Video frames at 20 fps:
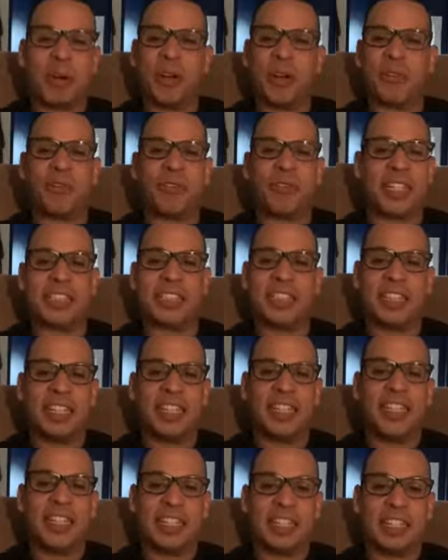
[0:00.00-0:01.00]
The guy,
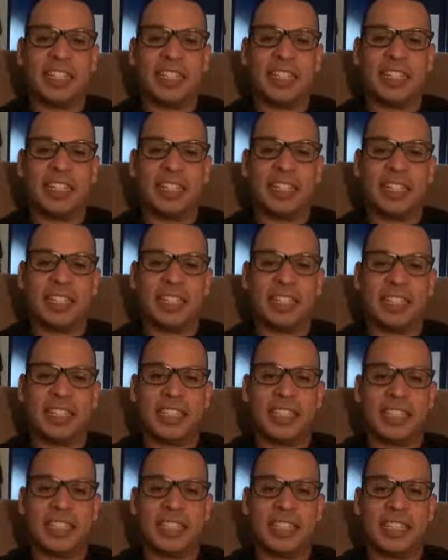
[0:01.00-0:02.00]
Sega.
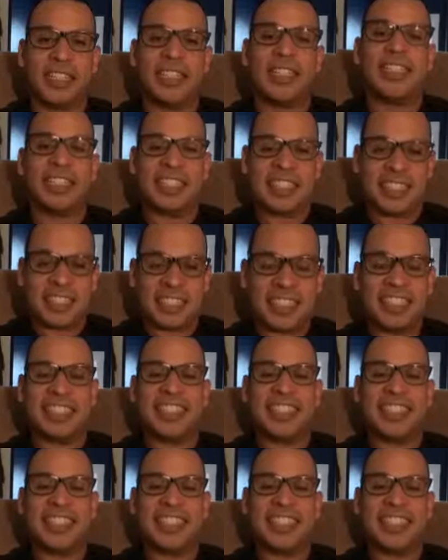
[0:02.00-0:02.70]
Yeah.